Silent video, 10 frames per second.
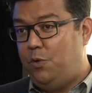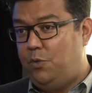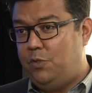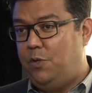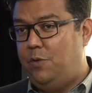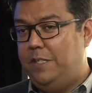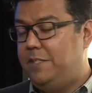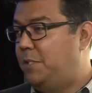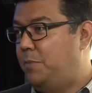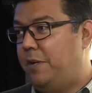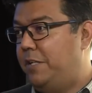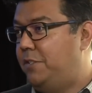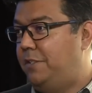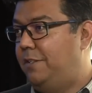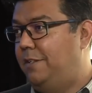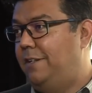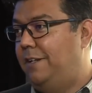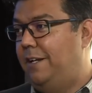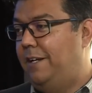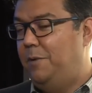story is inspirational.
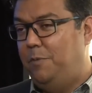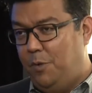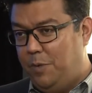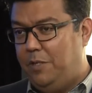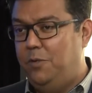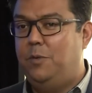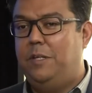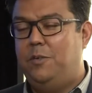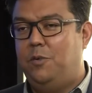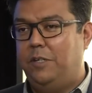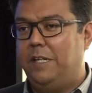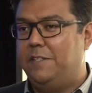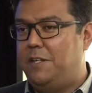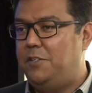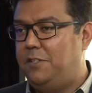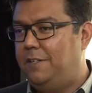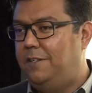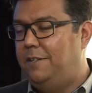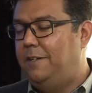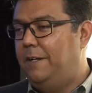Knowing you and your organization,
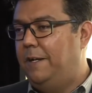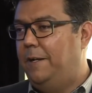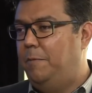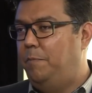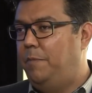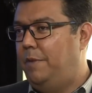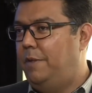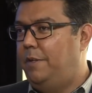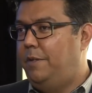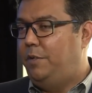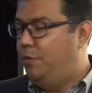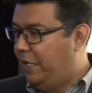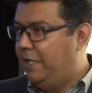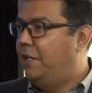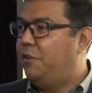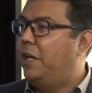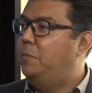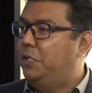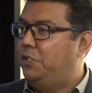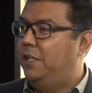you've had an
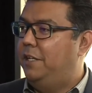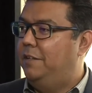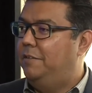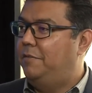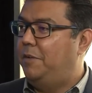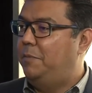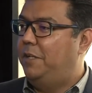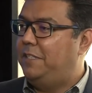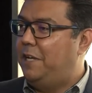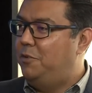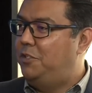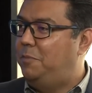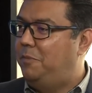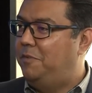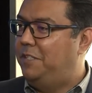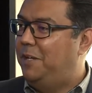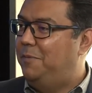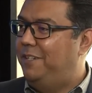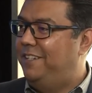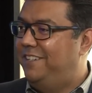incredible journey from the township of
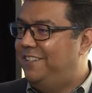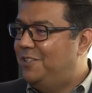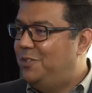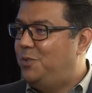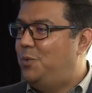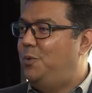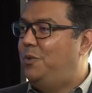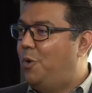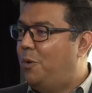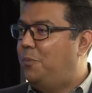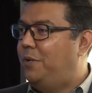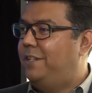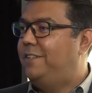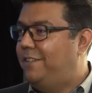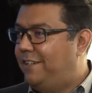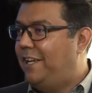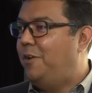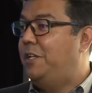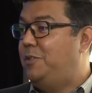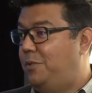Durban through corporate, now
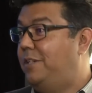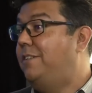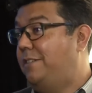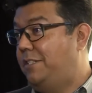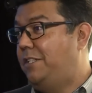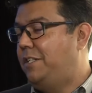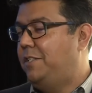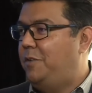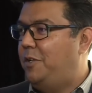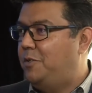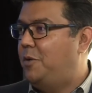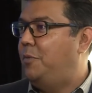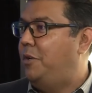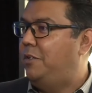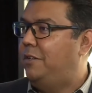into a successful entrepreneur.